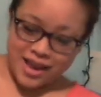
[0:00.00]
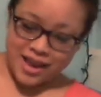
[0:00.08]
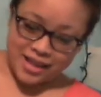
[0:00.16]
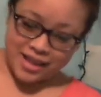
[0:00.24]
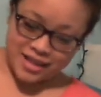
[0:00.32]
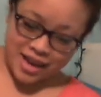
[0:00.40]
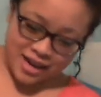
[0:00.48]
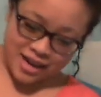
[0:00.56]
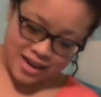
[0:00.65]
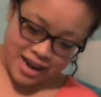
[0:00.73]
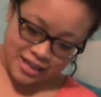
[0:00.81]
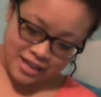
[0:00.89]
It's got a
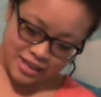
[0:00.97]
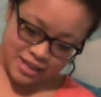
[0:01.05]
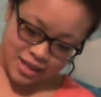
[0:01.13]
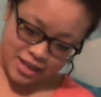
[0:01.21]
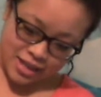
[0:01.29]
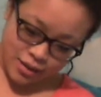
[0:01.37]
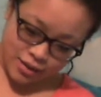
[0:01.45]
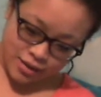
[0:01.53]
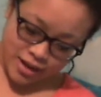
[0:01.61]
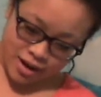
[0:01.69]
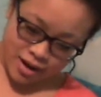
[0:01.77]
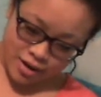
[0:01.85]
nice secure layer